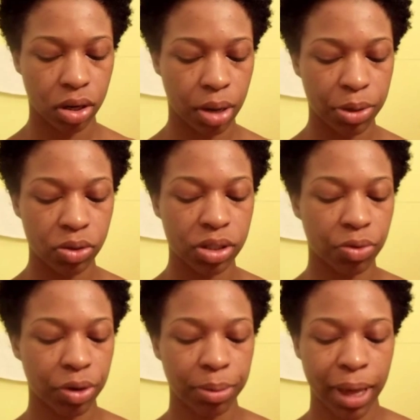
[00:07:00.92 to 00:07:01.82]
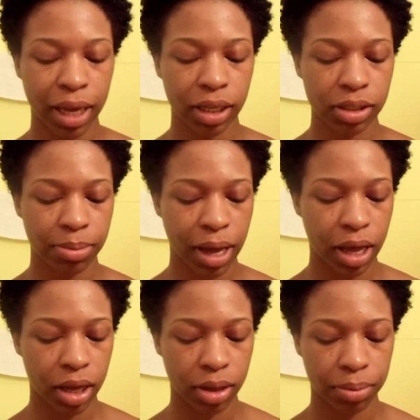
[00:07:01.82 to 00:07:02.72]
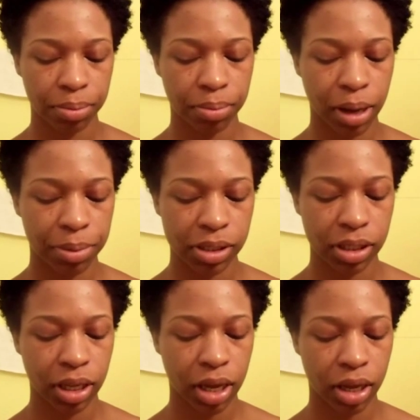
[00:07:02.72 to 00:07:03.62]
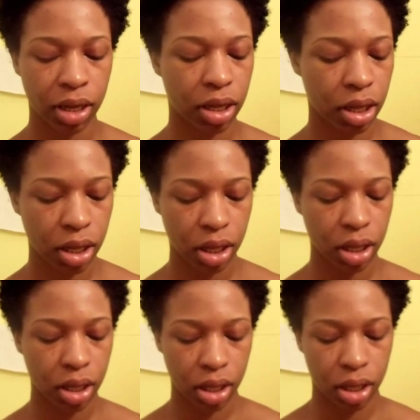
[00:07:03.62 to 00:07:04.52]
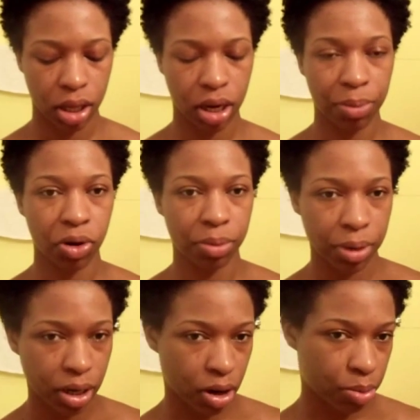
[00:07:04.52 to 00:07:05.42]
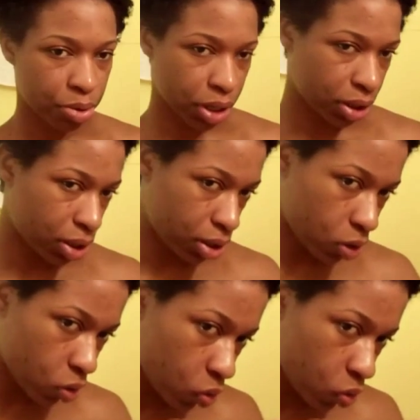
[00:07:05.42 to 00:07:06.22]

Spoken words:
I'm using Rebalance by PCA, and I'm gonna put it on pretty thick.